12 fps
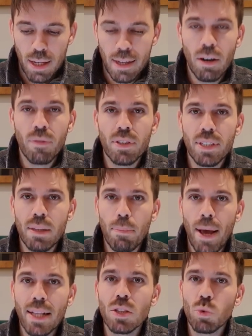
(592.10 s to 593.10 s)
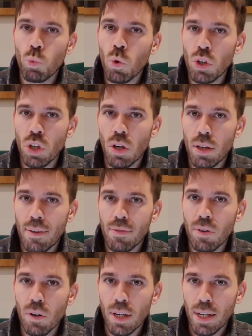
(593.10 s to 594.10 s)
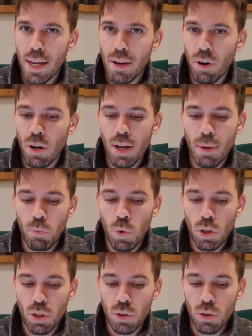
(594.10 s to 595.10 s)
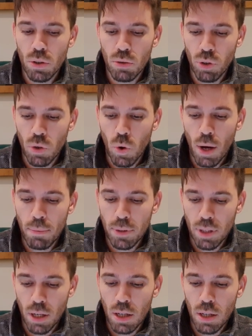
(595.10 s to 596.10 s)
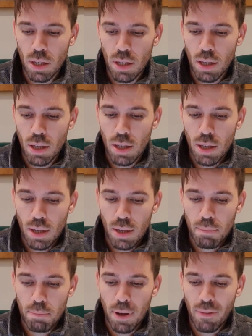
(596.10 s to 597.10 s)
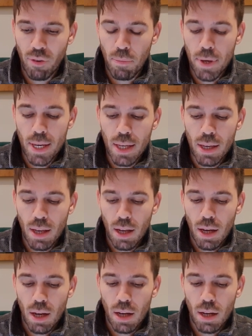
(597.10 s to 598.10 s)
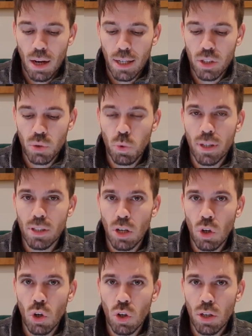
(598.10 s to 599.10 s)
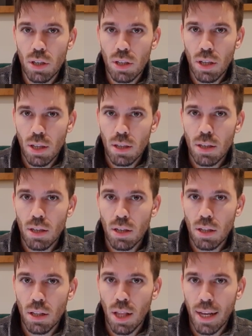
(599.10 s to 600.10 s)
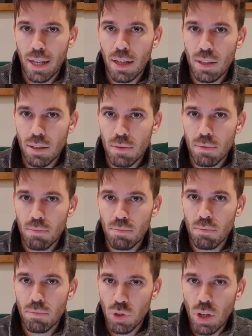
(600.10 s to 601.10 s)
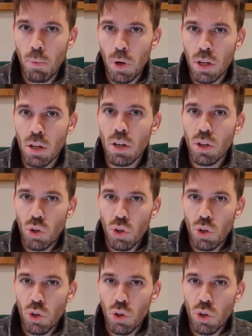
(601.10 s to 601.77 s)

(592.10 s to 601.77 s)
It obviously depends what you're looking for in a hero and what your requirements are. But for me, I just want it to look like someone